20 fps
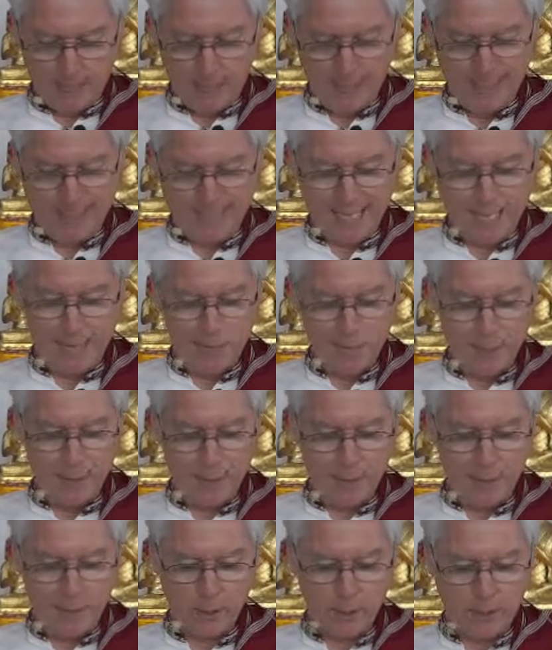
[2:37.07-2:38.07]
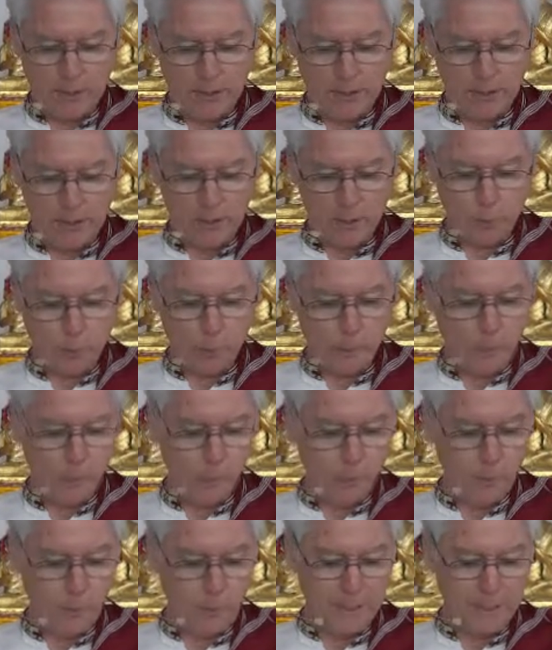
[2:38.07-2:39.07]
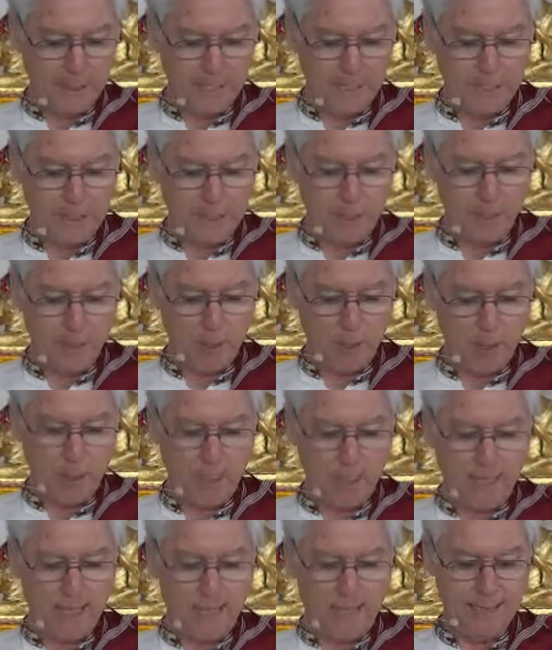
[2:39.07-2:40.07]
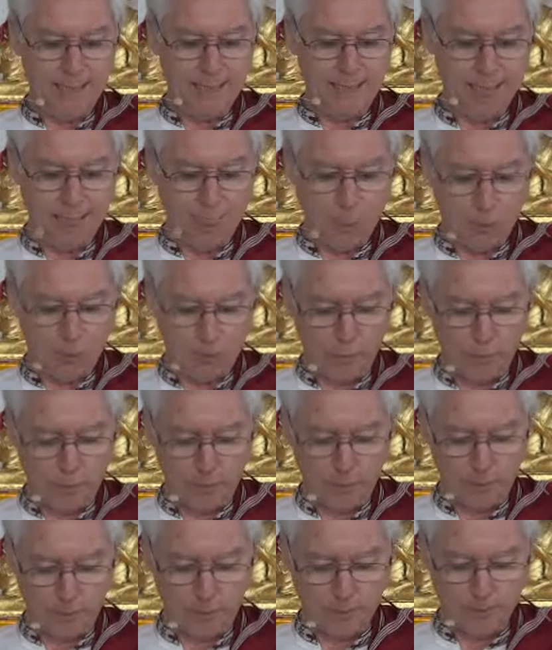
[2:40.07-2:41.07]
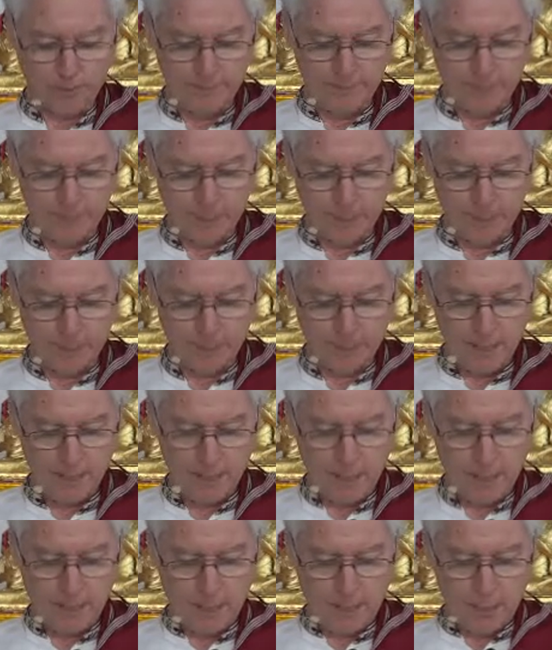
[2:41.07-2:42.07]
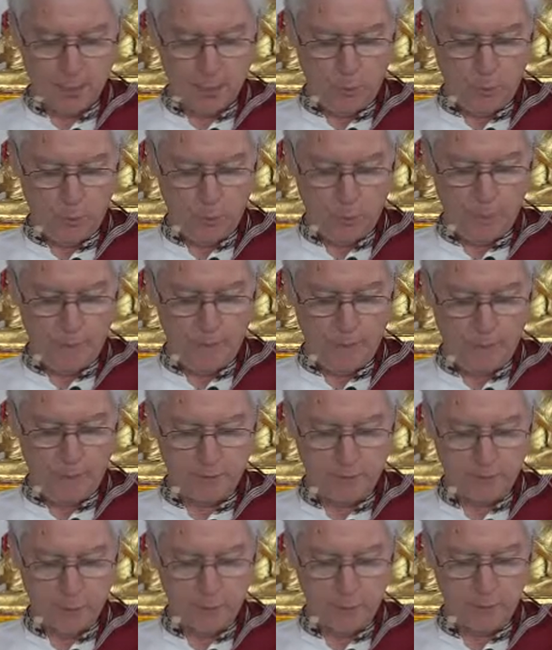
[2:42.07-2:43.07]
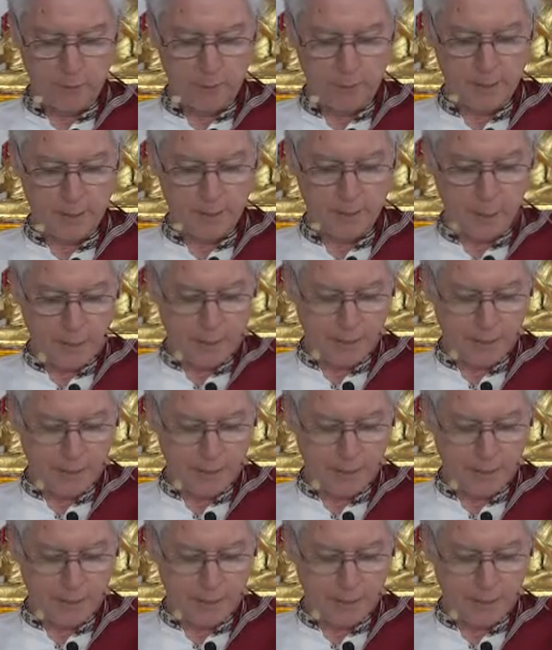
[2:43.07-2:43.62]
In the same way, there are cases where a foolish, inexperienced, unskillful monk remains focused on the